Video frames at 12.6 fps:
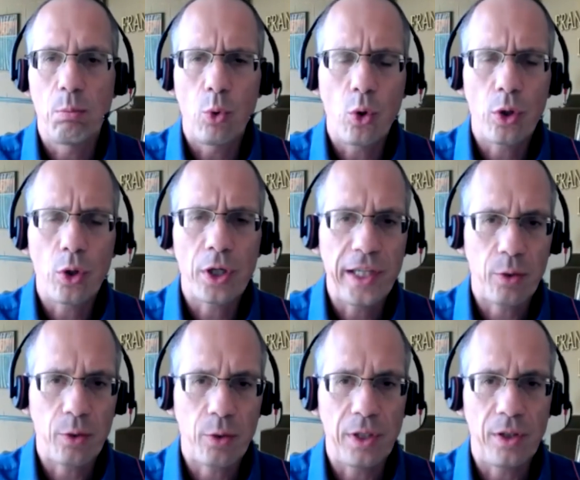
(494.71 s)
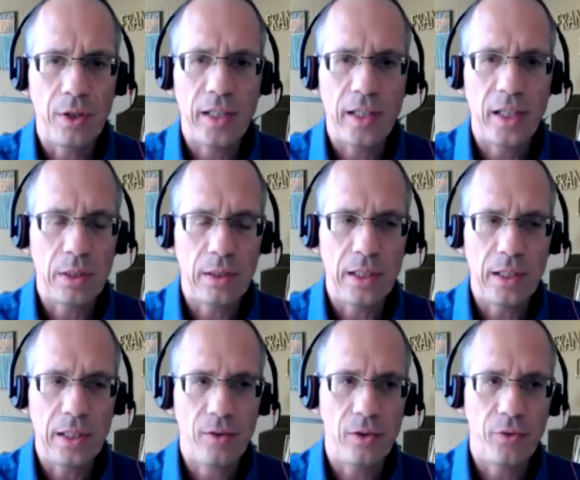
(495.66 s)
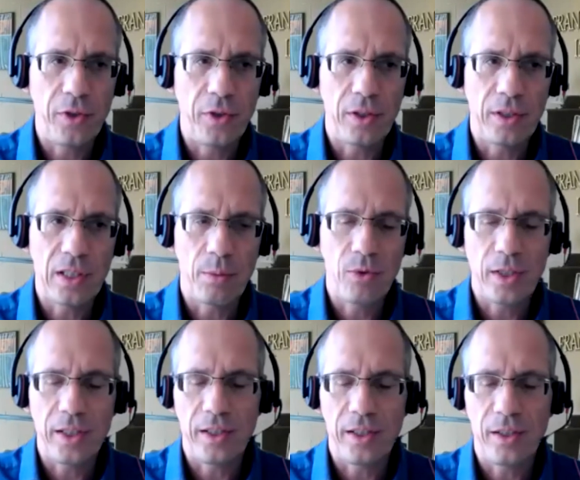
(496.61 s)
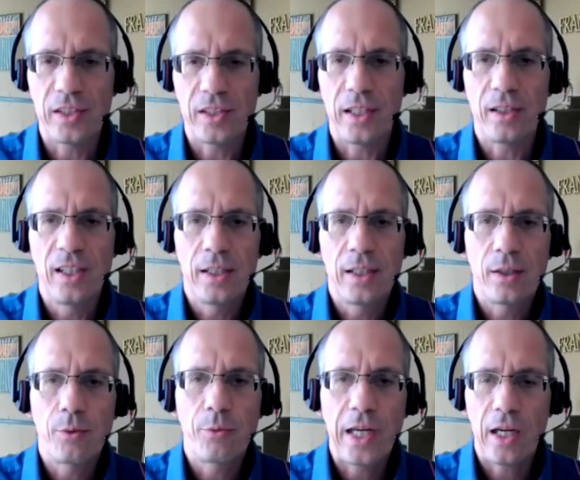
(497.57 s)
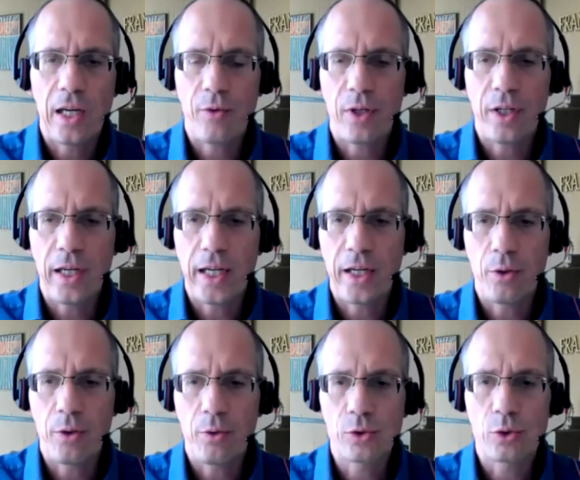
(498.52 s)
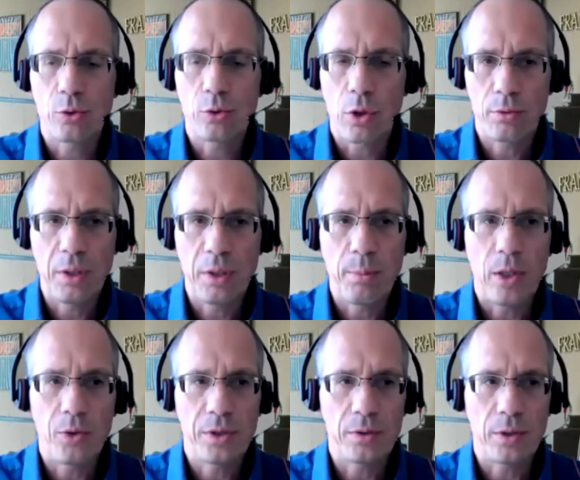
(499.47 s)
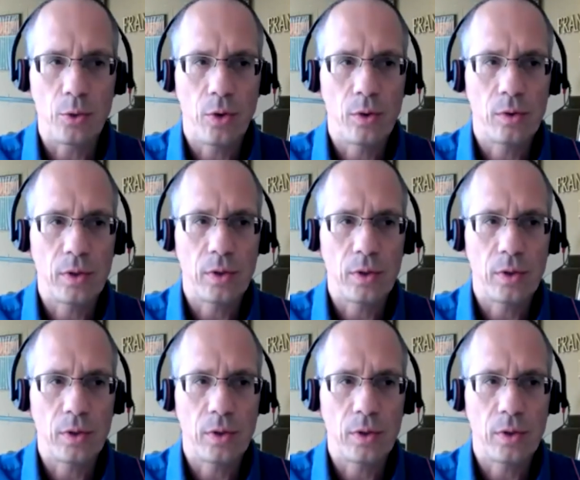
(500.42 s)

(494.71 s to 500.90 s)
more on the equity side, but less on the fixed income side, is that we have had a strong rebound in growth,